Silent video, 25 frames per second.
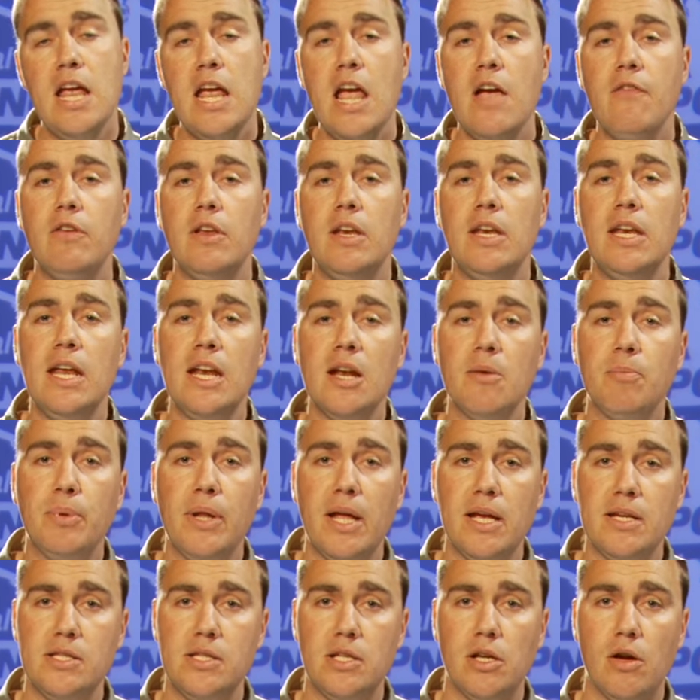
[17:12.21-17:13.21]
If you need a
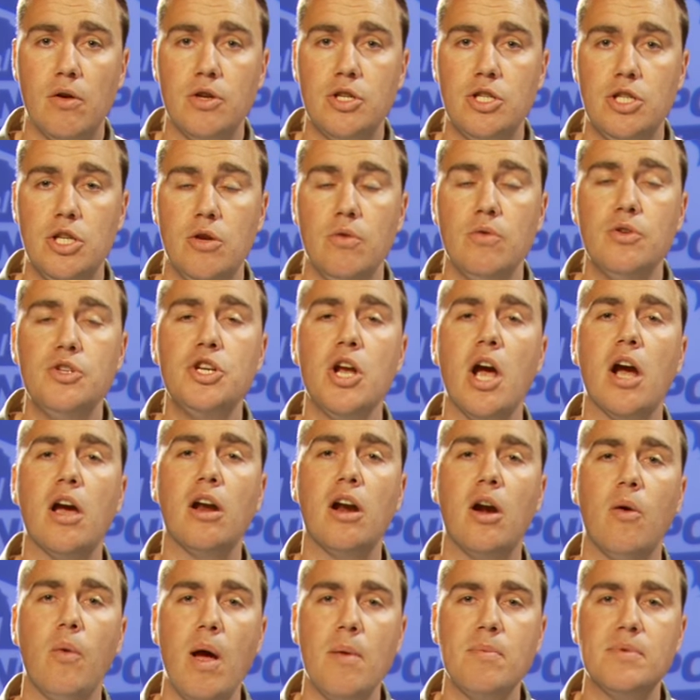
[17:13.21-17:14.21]
place to go shoot, check
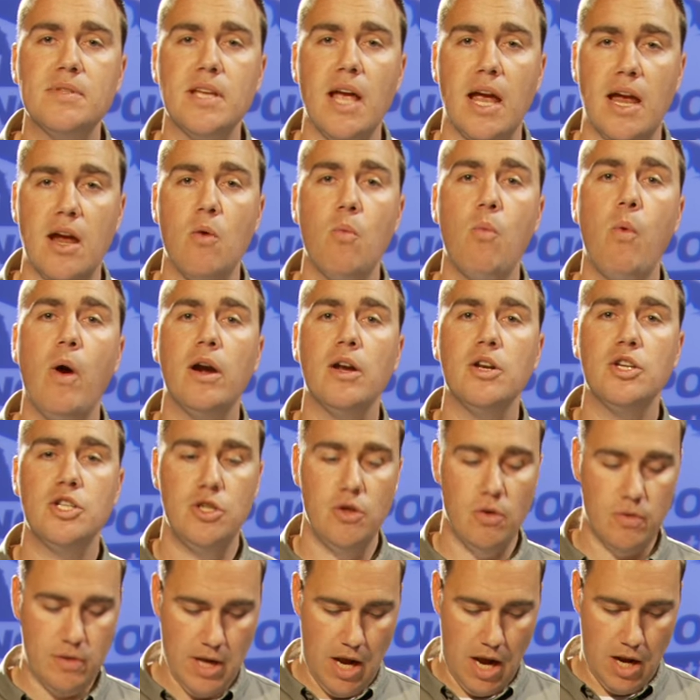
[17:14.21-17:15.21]
out our website,
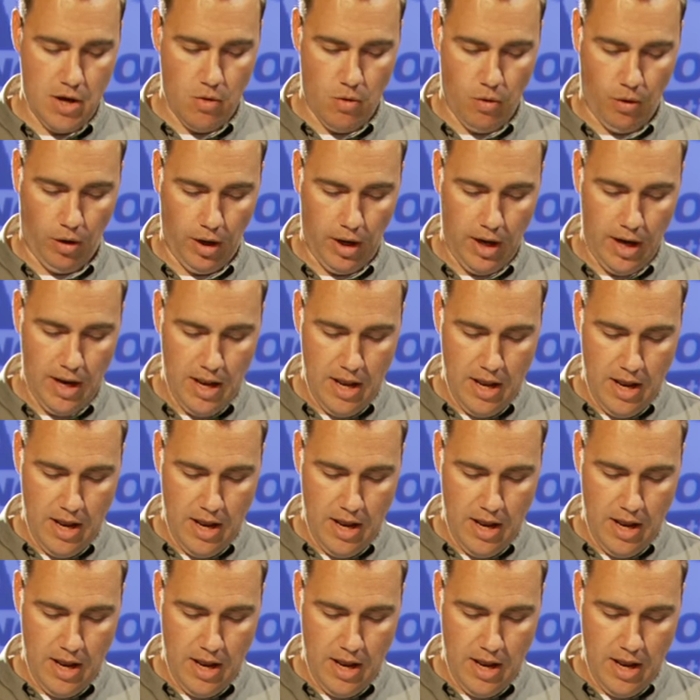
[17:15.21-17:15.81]
wheretoshoot.org.